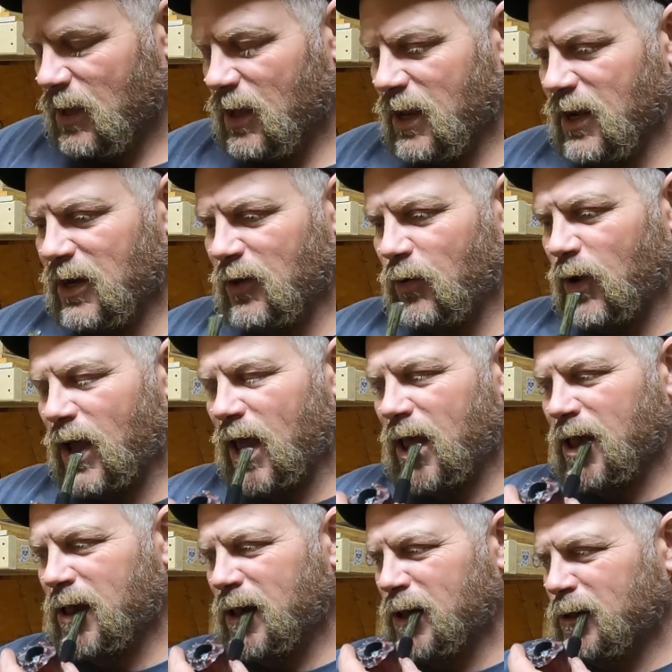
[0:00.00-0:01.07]
anyway,
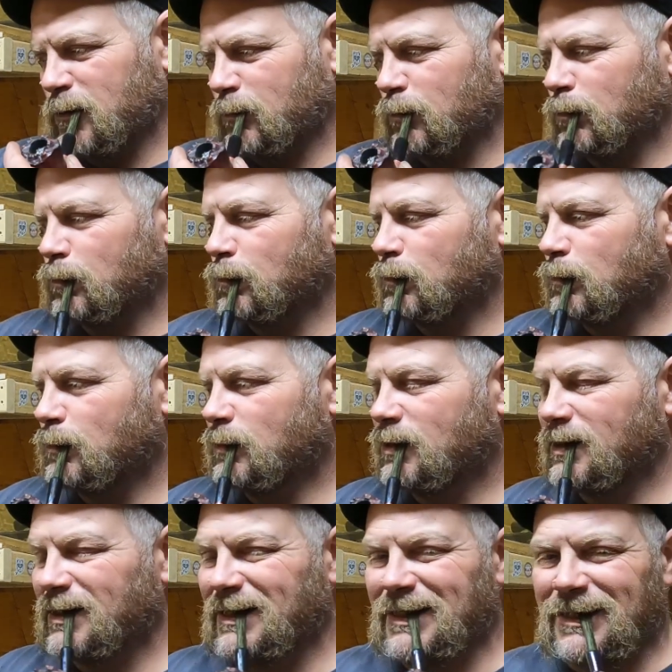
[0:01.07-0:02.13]

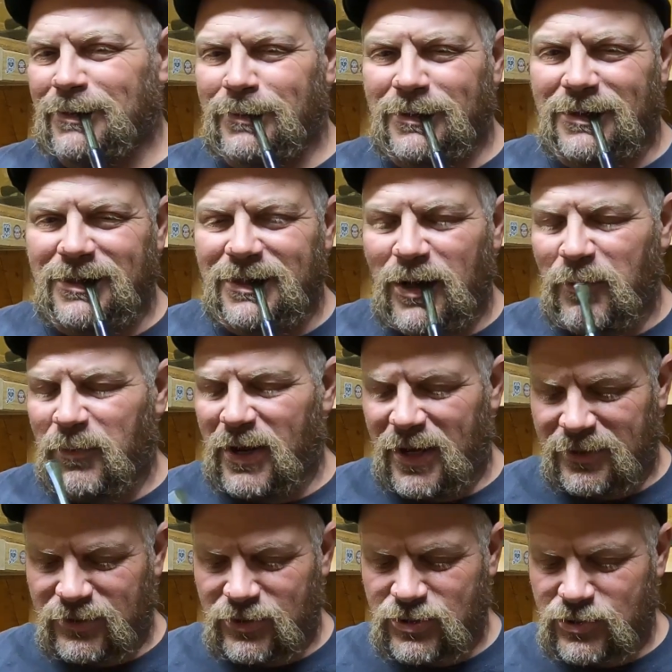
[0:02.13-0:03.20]
I'm going to get
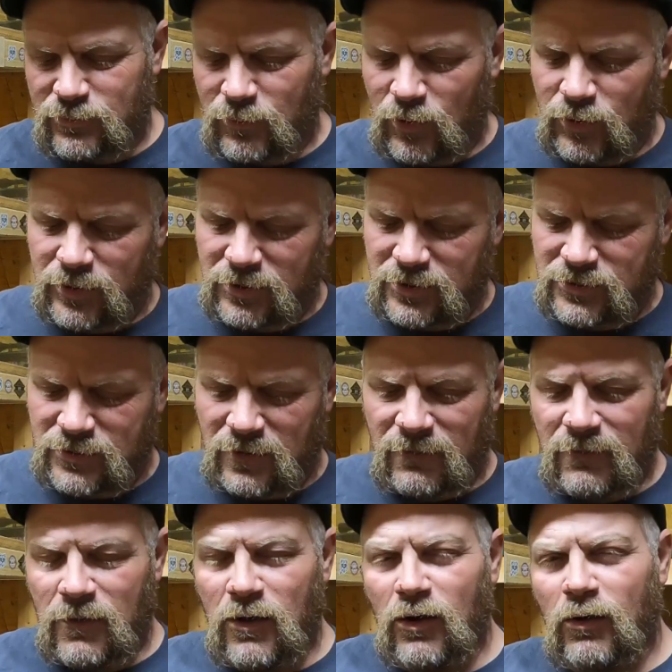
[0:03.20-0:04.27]
back to smoking this
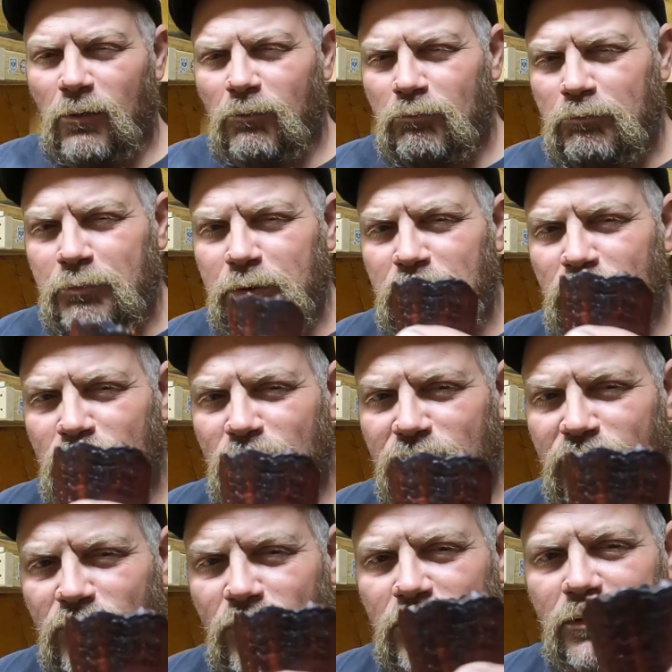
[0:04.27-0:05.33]

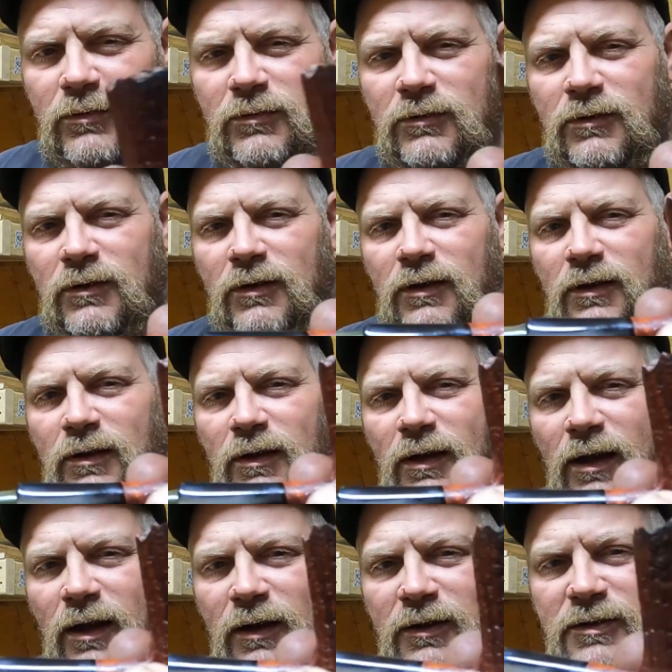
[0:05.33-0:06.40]
beautiful
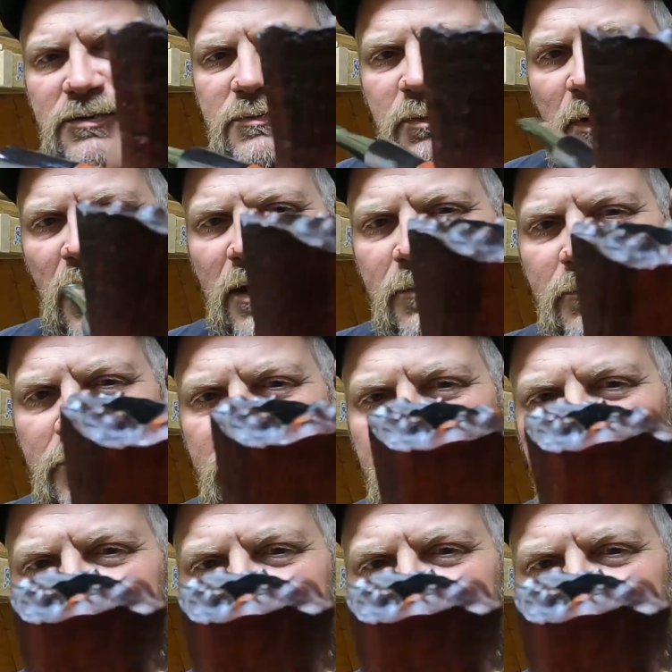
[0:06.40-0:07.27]
Harriet's pipe.